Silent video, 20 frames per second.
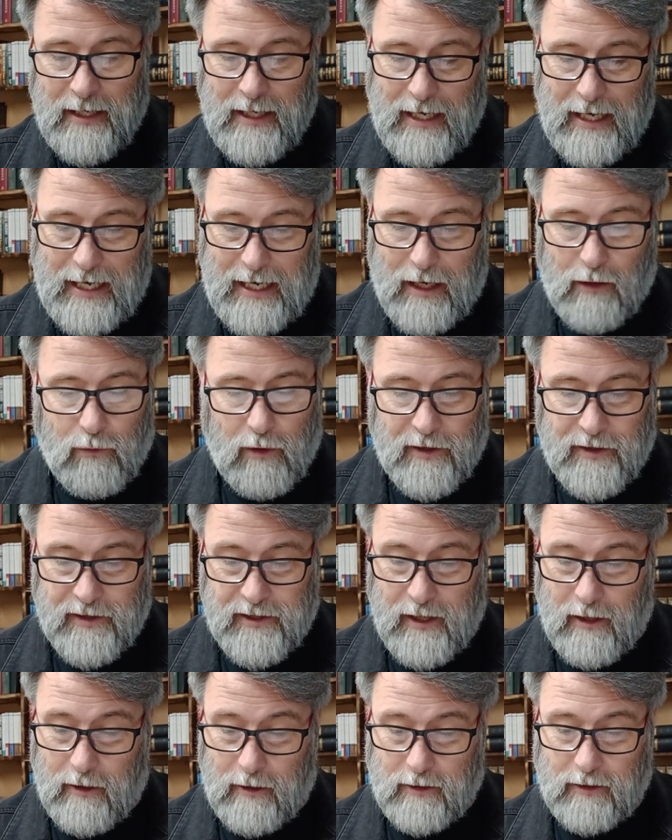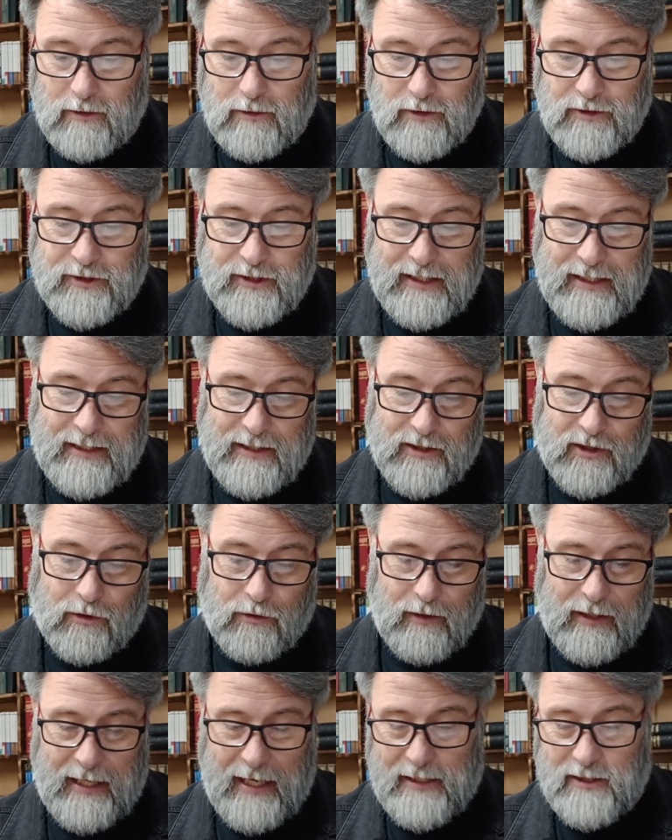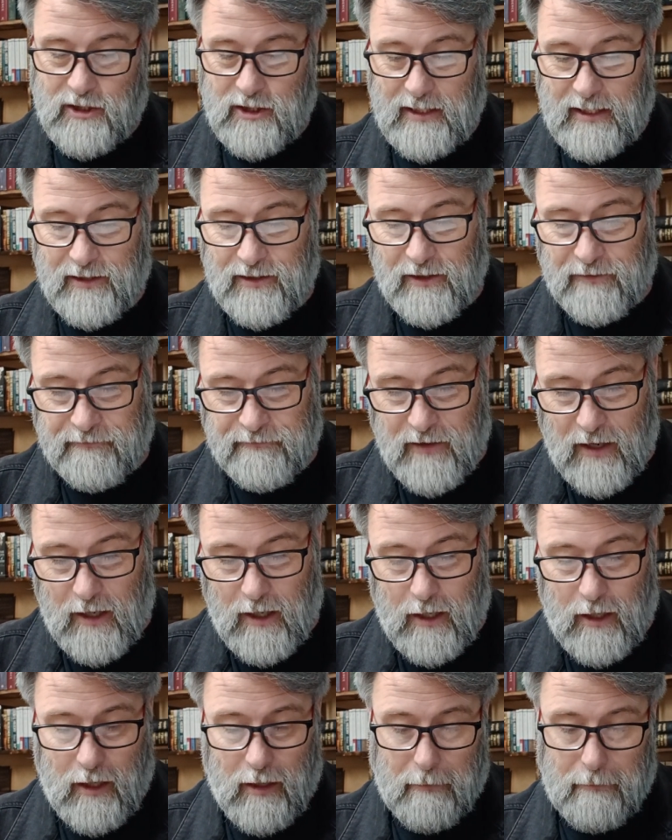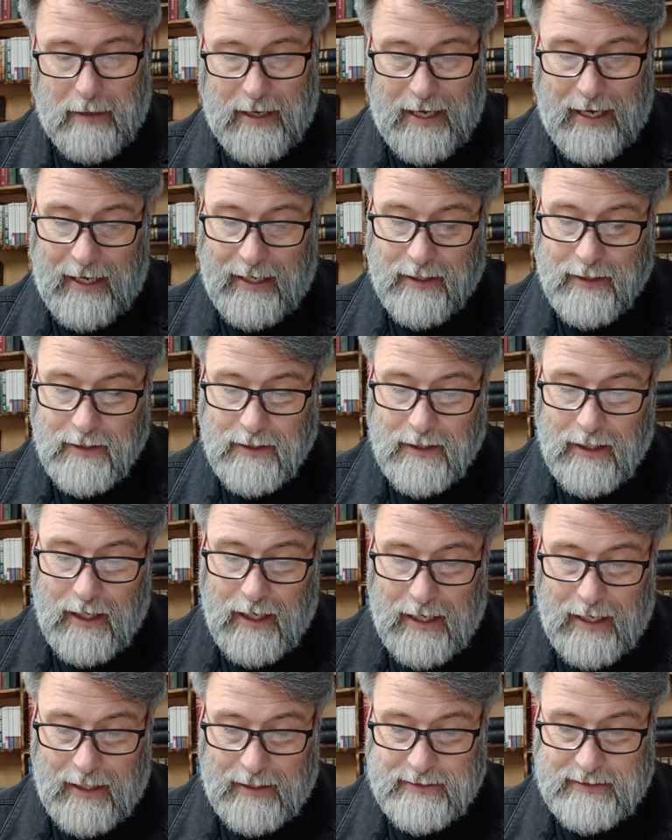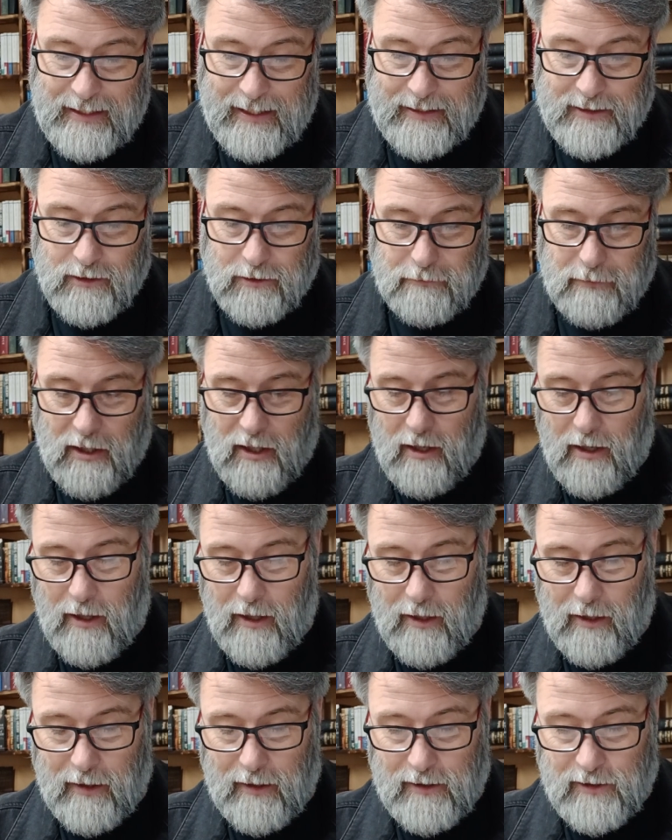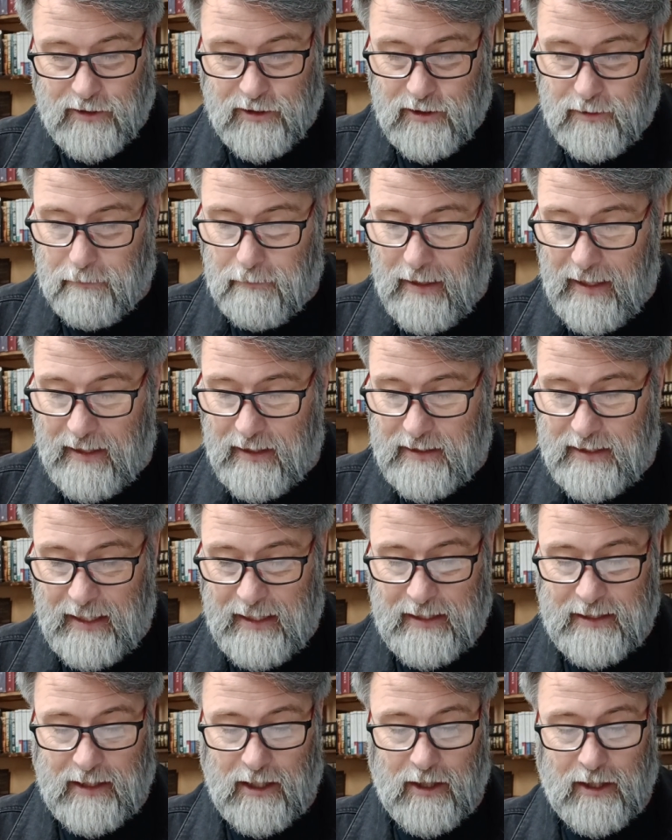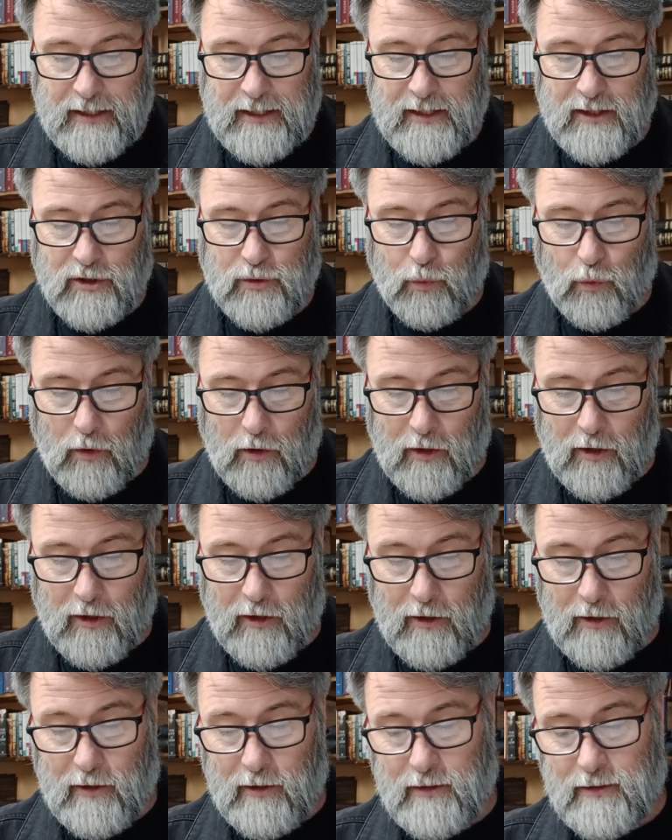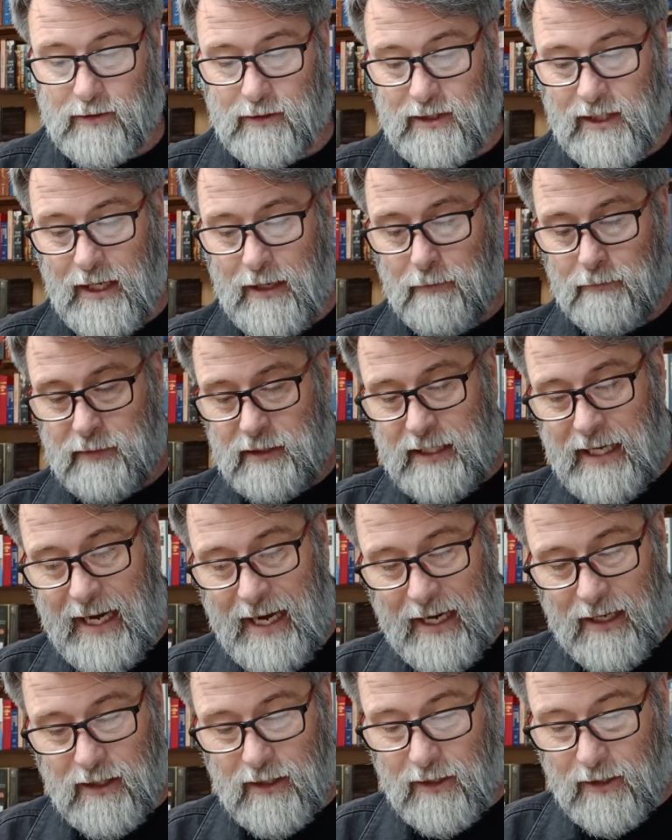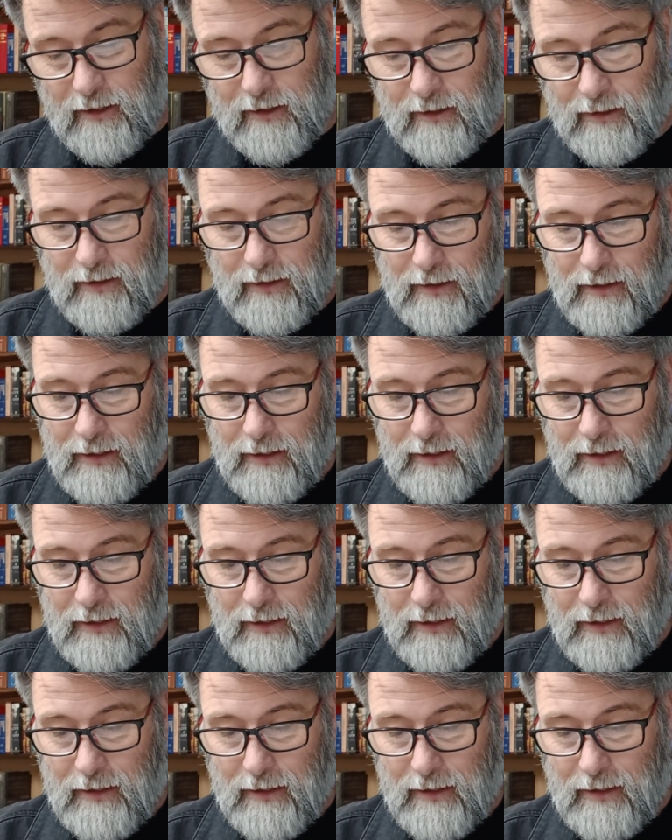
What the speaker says: One of the articles is Creation and the Fall by Daniel Mars, Meditating on His Word, Tim Keller.